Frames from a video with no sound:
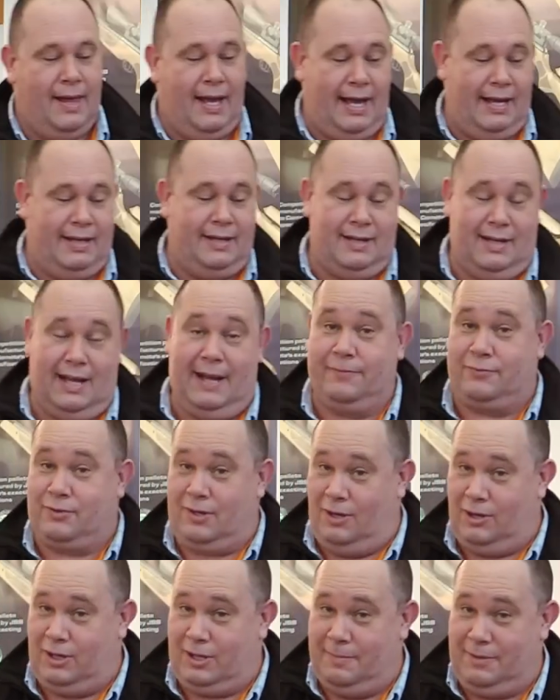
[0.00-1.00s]
And after
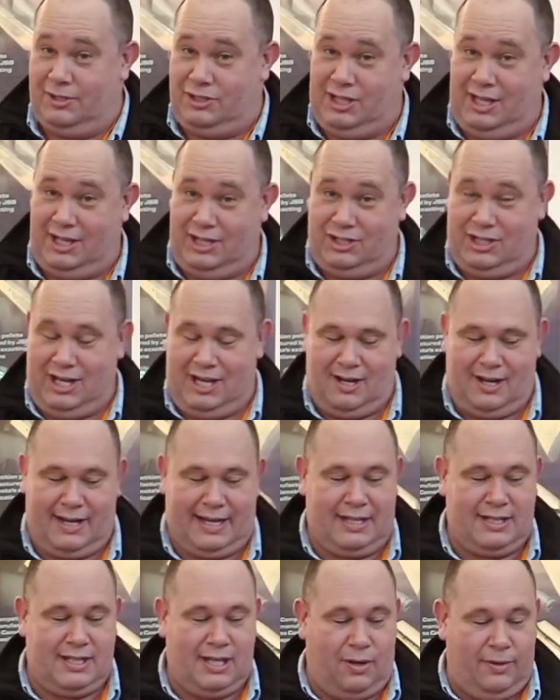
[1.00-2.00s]
I look at my cheat sheet and I
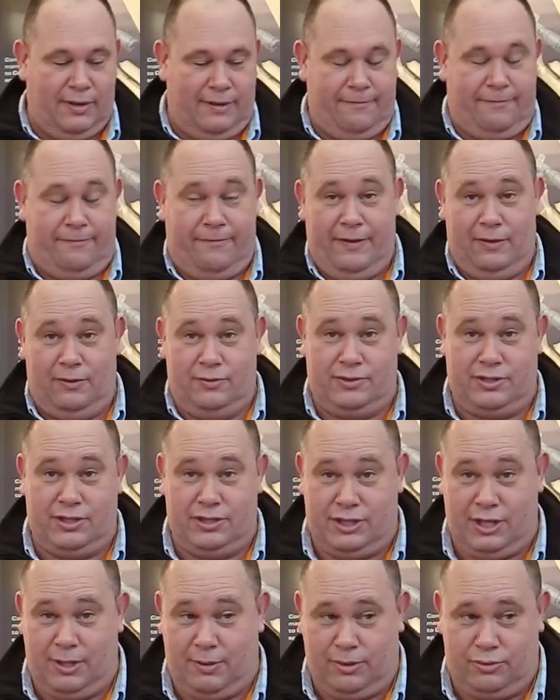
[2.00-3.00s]
get told it fills to
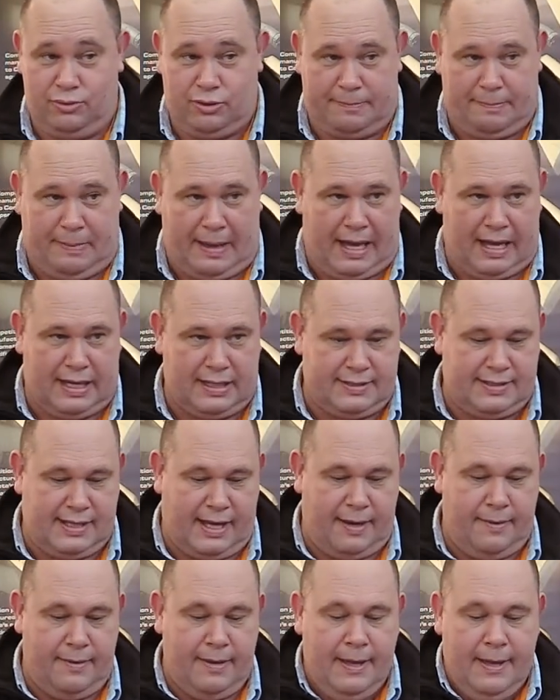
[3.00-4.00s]
200 bar.
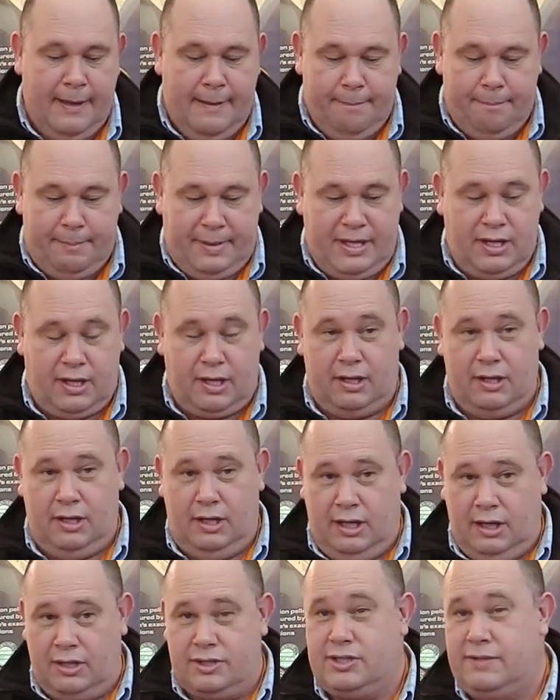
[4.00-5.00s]
So, but you got
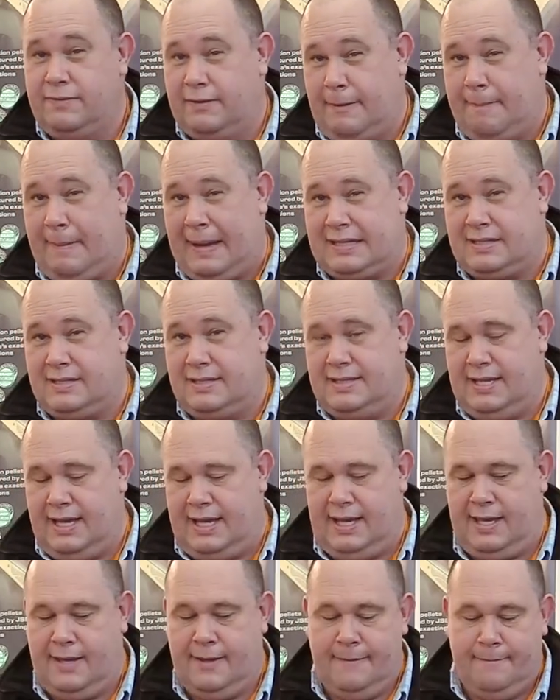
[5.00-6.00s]
lots of
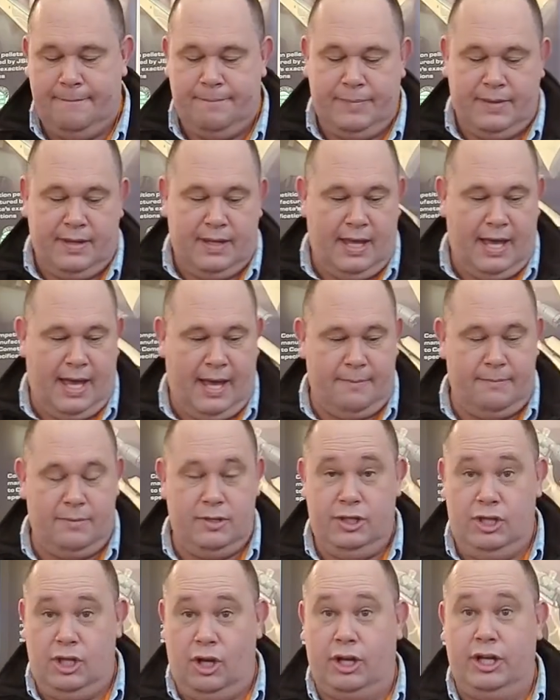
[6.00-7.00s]
capacity,
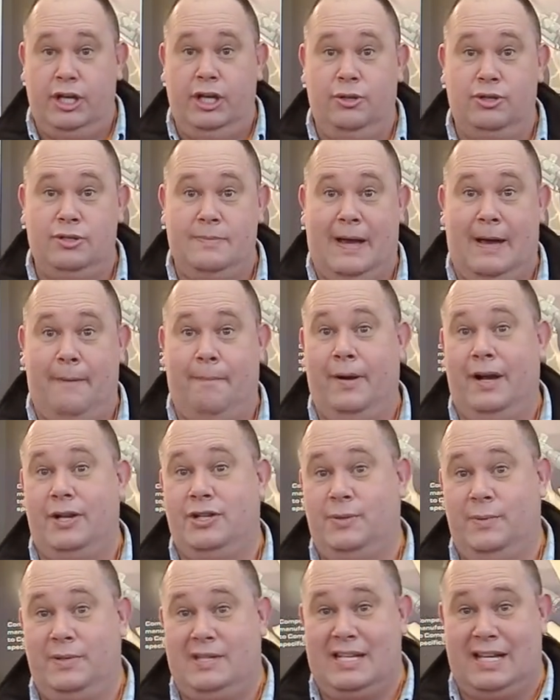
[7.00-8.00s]
not a huge amount of
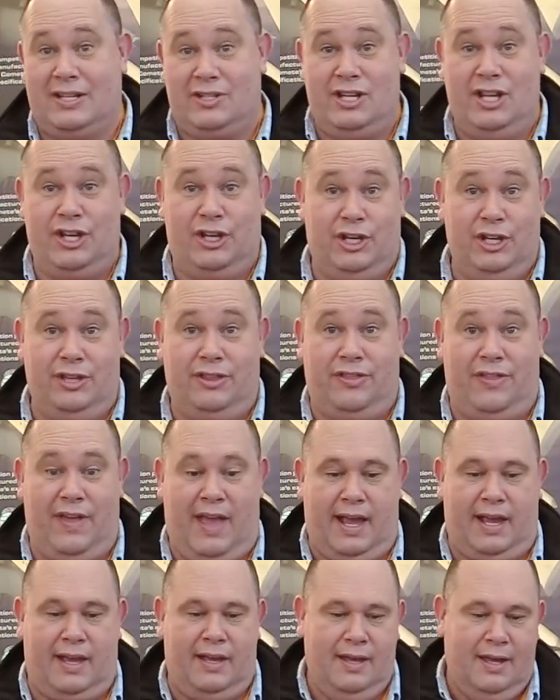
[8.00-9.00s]
pressure, which is actually a good
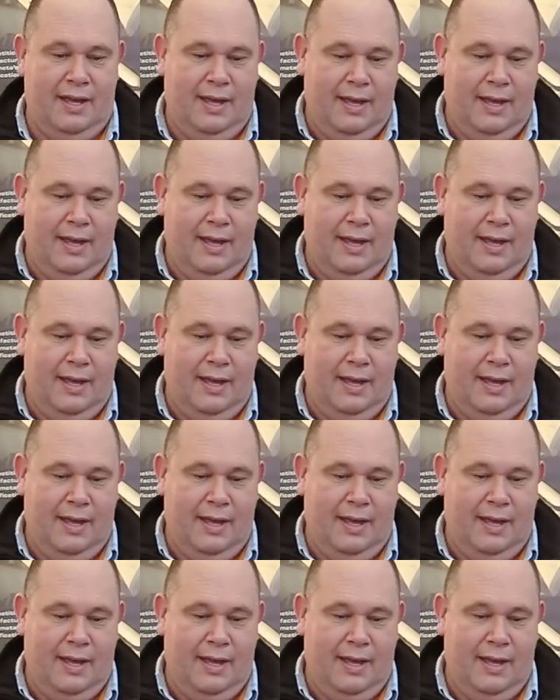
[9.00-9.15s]
thing